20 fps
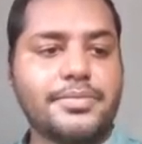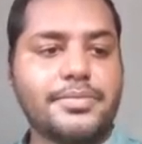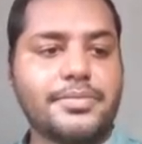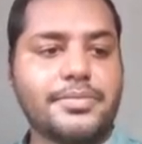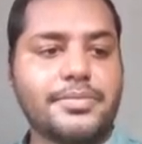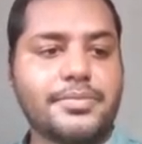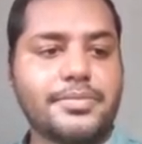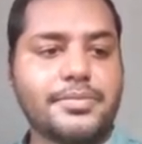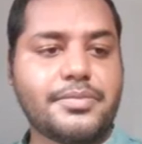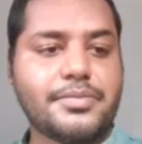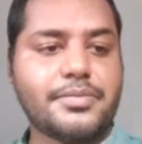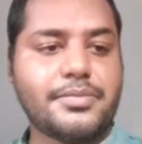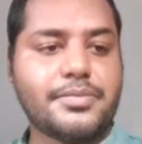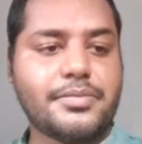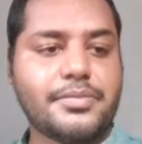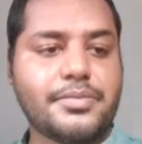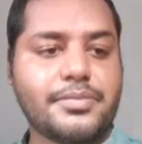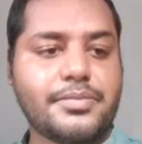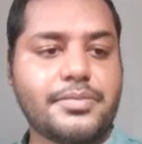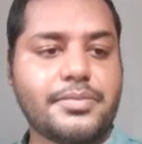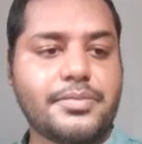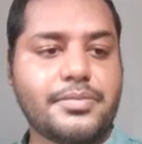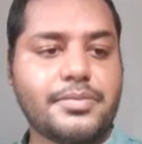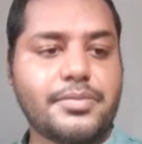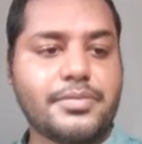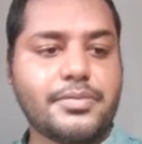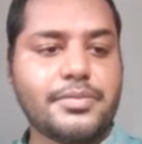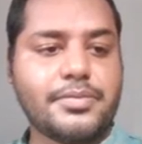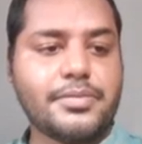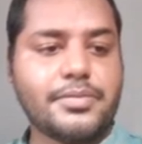
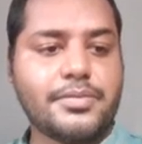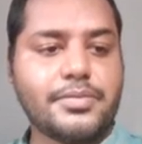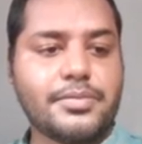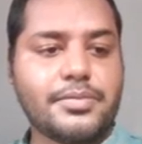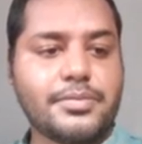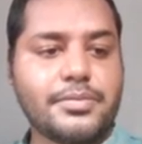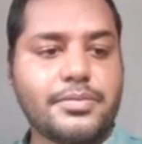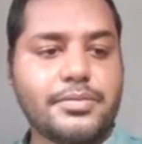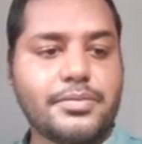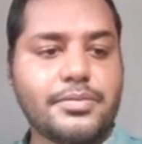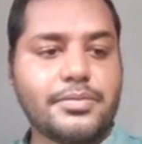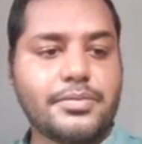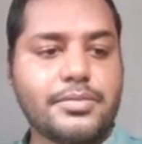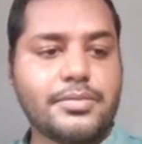(silence)